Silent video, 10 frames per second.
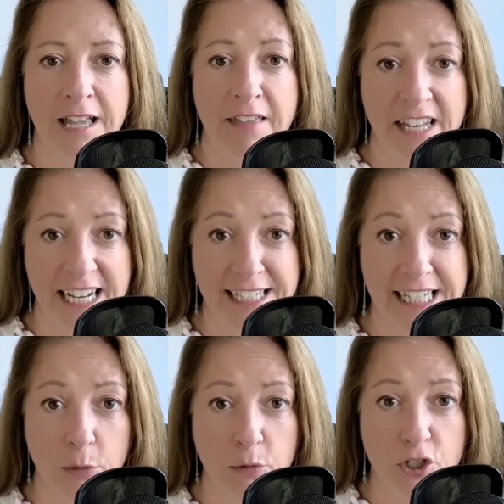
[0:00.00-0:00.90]
The next thing
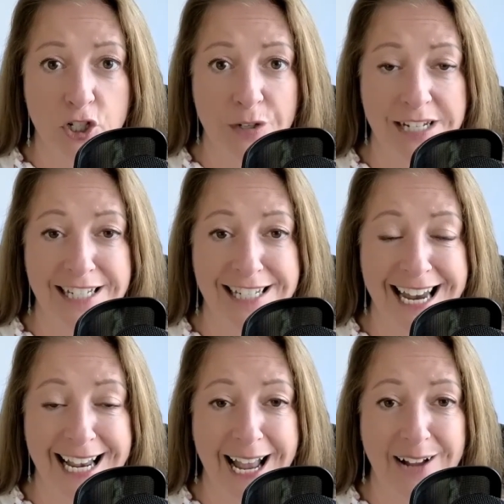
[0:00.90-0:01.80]
you want to do is
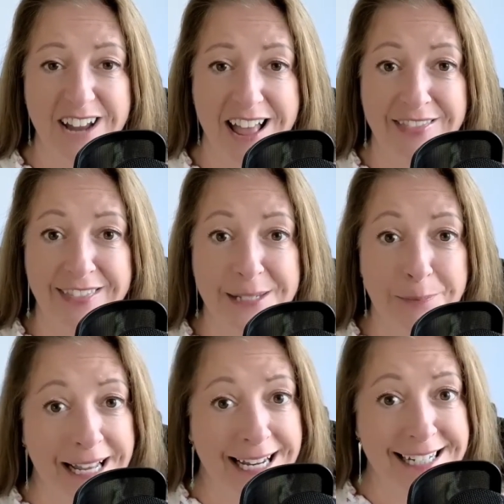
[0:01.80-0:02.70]
check out this
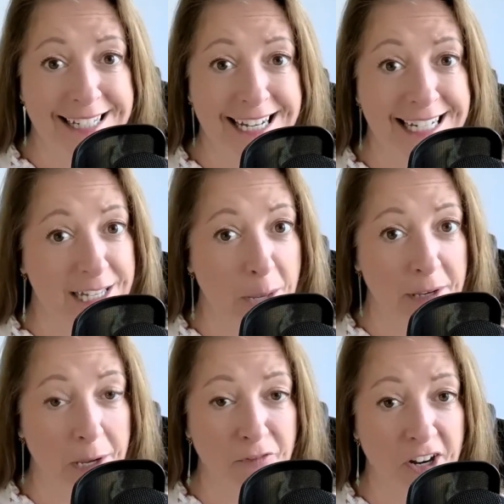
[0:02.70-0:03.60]
playlist. It's
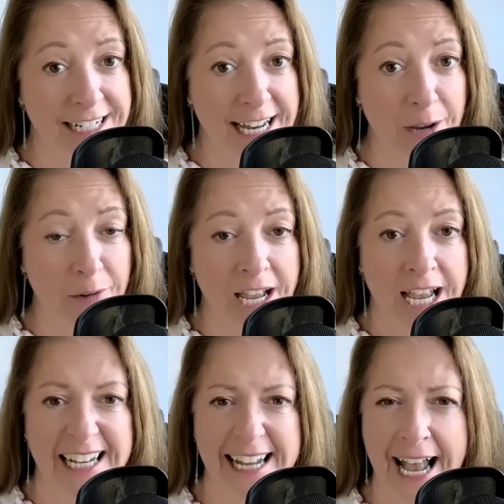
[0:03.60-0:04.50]
coming up right now
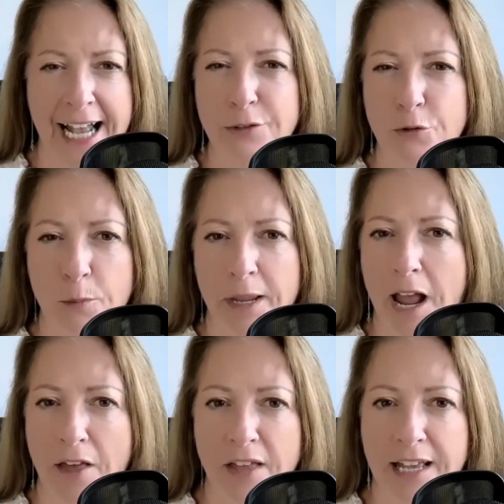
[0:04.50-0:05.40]
and it has all my
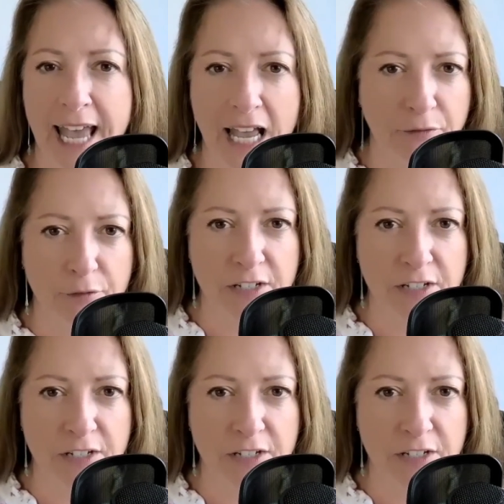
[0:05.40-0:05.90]
other Canva